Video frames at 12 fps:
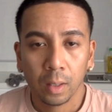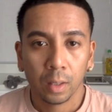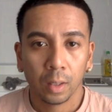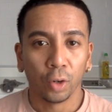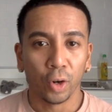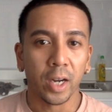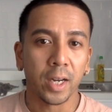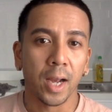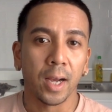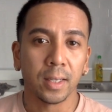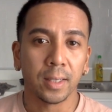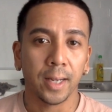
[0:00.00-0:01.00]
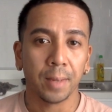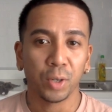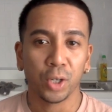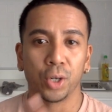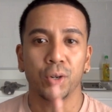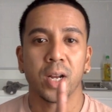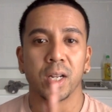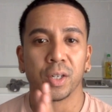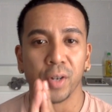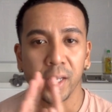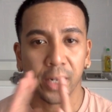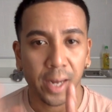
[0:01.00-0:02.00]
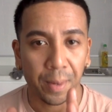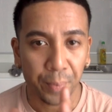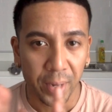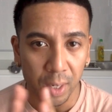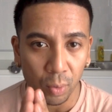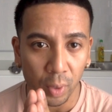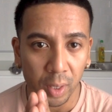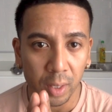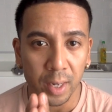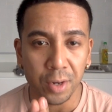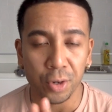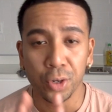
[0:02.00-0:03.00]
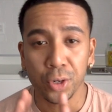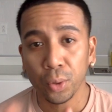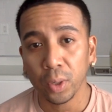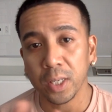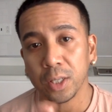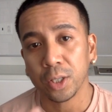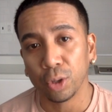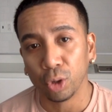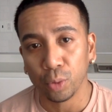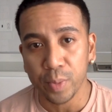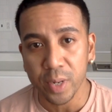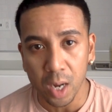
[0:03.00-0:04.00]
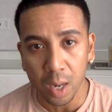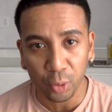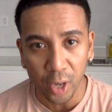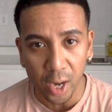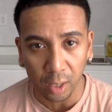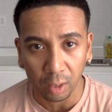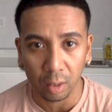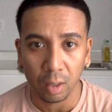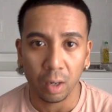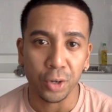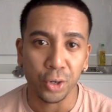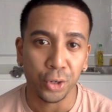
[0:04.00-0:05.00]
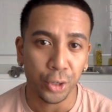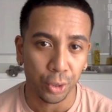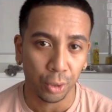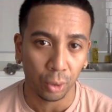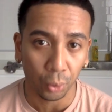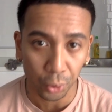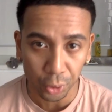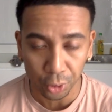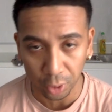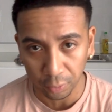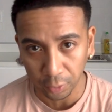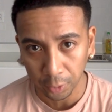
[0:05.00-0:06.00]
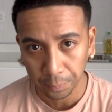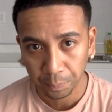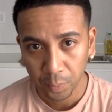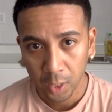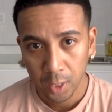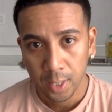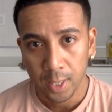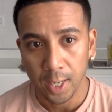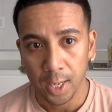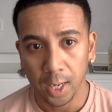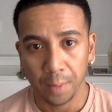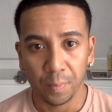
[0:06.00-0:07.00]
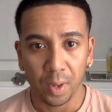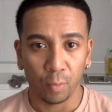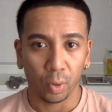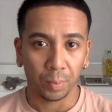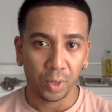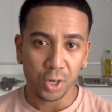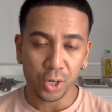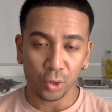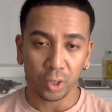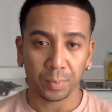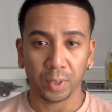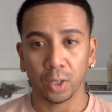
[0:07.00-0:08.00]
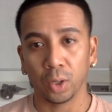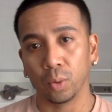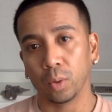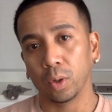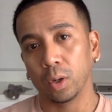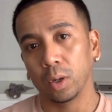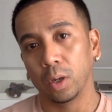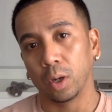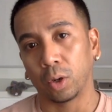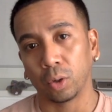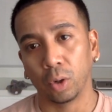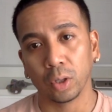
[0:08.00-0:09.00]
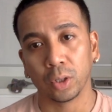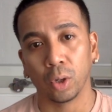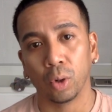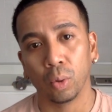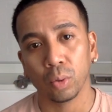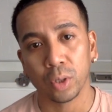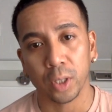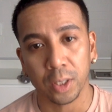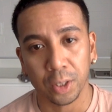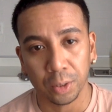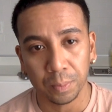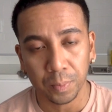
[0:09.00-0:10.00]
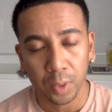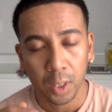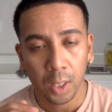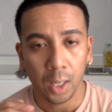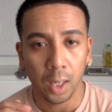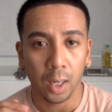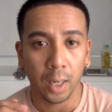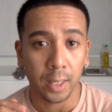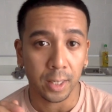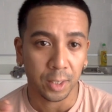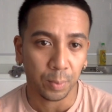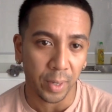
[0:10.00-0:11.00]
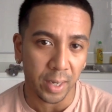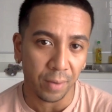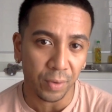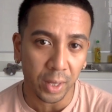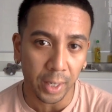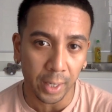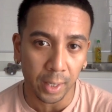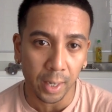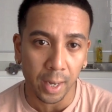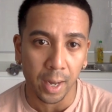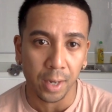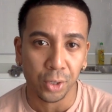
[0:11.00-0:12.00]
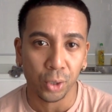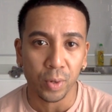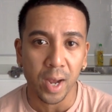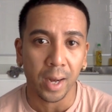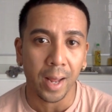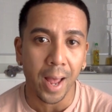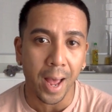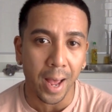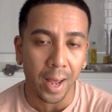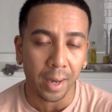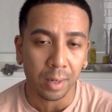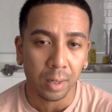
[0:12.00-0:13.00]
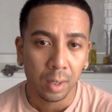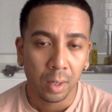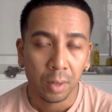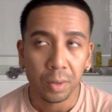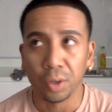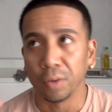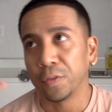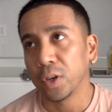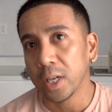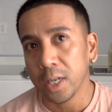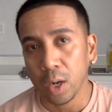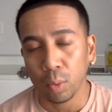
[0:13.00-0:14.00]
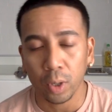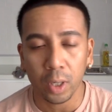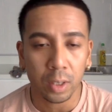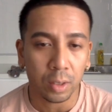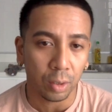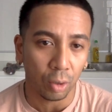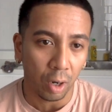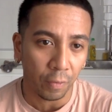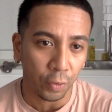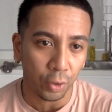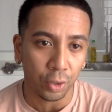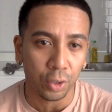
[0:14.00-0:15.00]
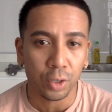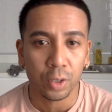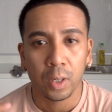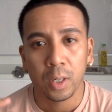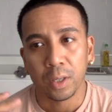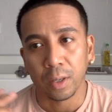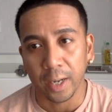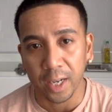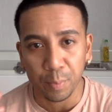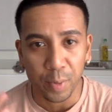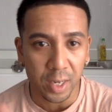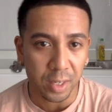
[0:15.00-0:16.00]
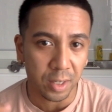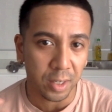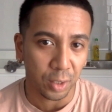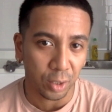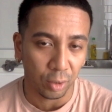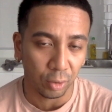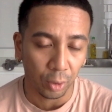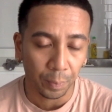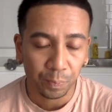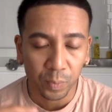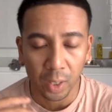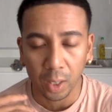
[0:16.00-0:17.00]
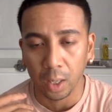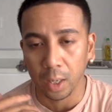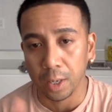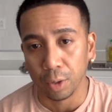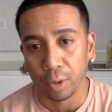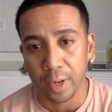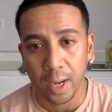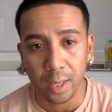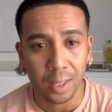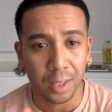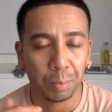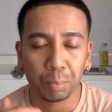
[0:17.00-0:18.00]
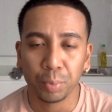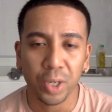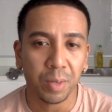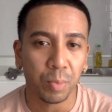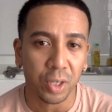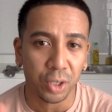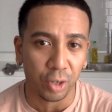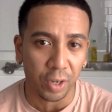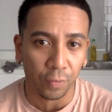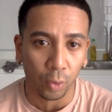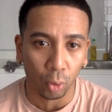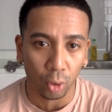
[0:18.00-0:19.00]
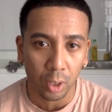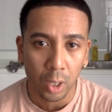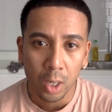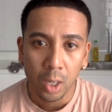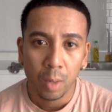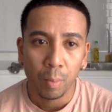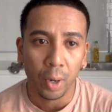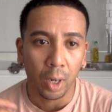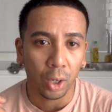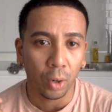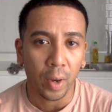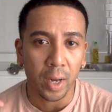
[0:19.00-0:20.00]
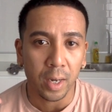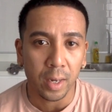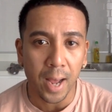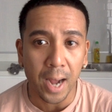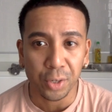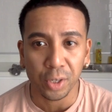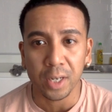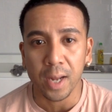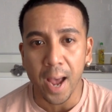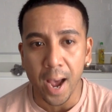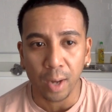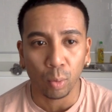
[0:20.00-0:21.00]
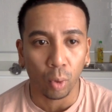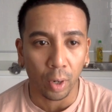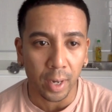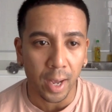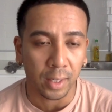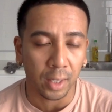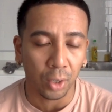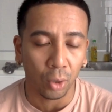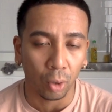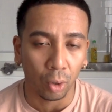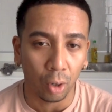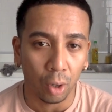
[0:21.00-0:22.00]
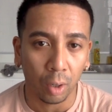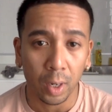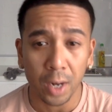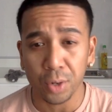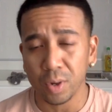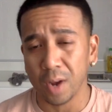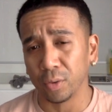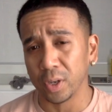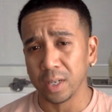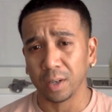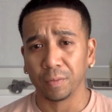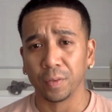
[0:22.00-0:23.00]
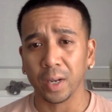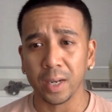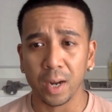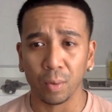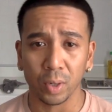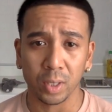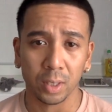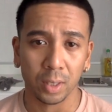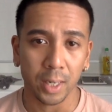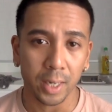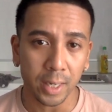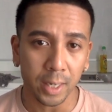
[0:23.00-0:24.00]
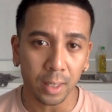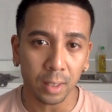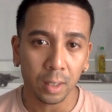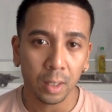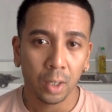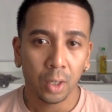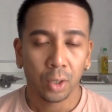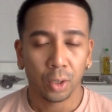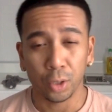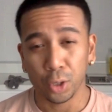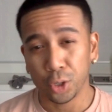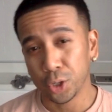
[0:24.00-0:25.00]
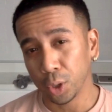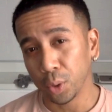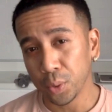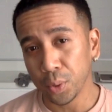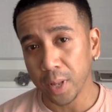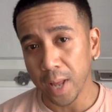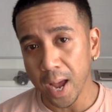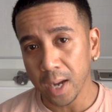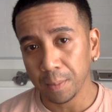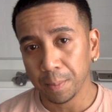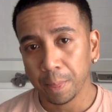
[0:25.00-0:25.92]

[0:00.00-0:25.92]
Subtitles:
Alright guys, today I'm going to show you how to create a campaign within your newly installed Binom tracker on your DigitalOcean server. What I'm going to do is I'm going to go across the whole system and explain everything and show you how to add your affiliate networks, your offers, the landing pages, etc. And all that. It's pretty much straightforward, but I'll go ahead and actually add one as I go along. I do have already affiliate networks in here, so I'll just show you that.